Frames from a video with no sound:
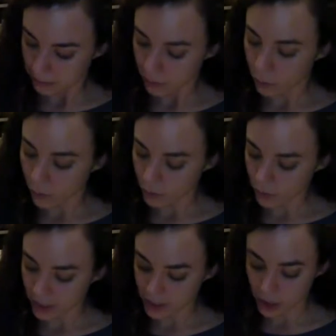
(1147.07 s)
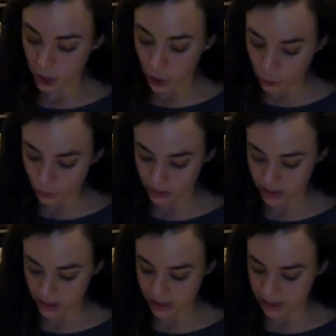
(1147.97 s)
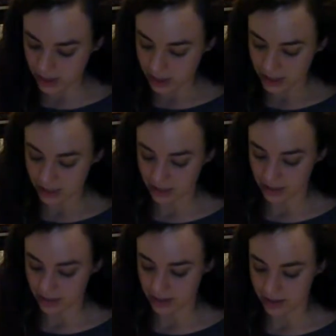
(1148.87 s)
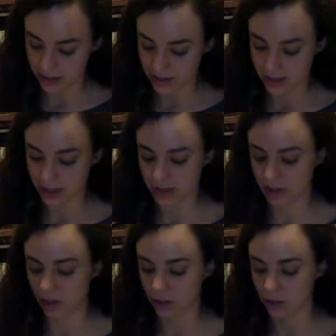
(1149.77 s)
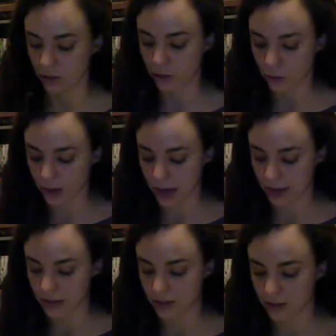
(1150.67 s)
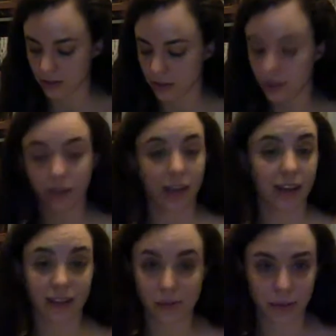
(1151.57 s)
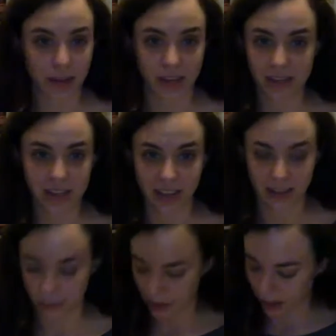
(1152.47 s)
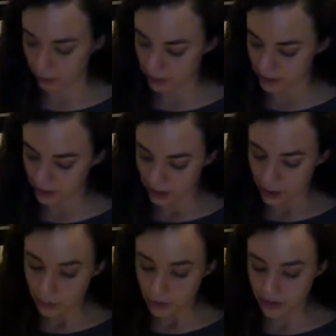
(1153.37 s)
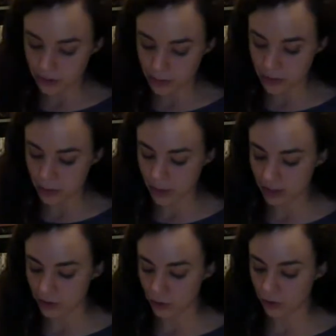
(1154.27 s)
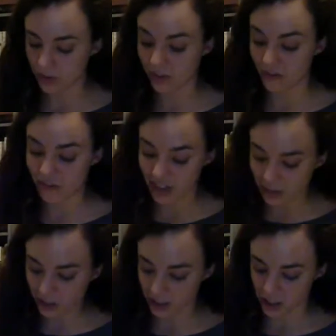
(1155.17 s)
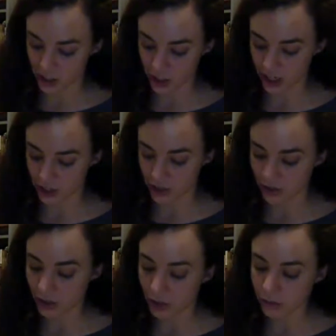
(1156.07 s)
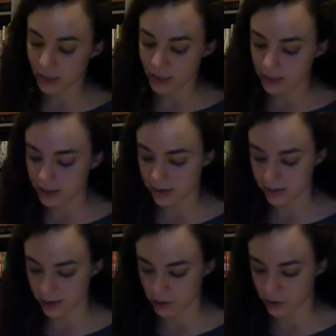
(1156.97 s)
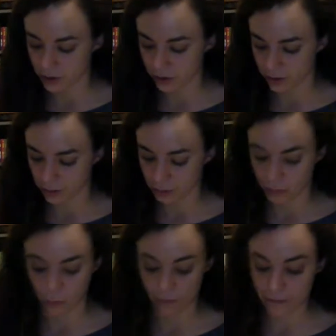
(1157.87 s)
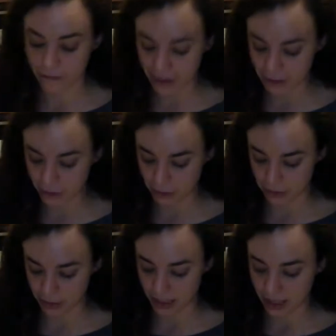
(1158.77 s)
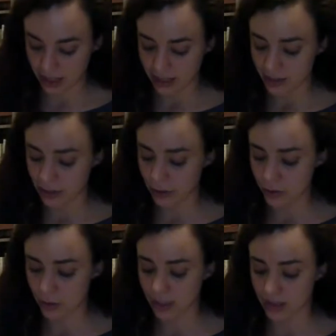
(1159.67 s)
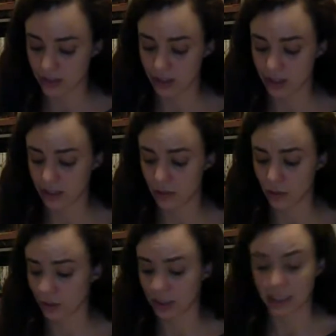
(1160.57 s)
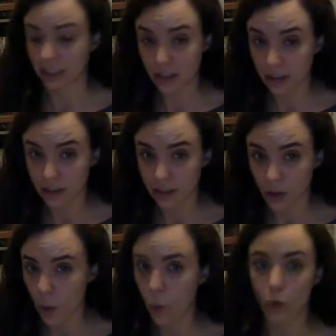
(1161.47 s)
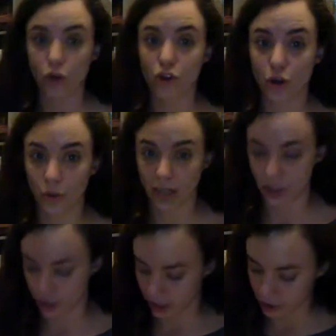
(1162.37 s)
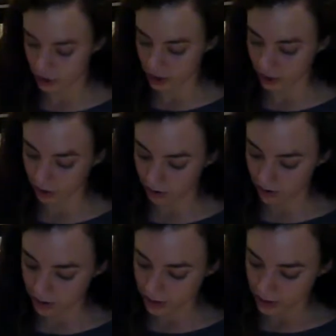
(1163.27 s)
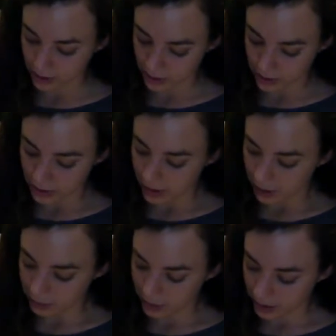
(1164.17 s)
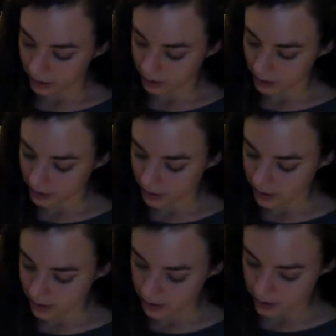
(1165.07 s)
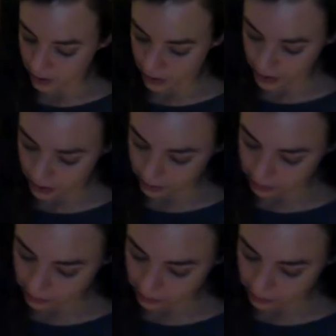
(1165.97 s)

One way to cope with this inconsistency is to alter your attitude, and that's exactly what happened. Participants who had endured severe initiation rated the discussion of the group more favorably than those who had endured little or no initiation at all. I'm going to highlight that sentence right there.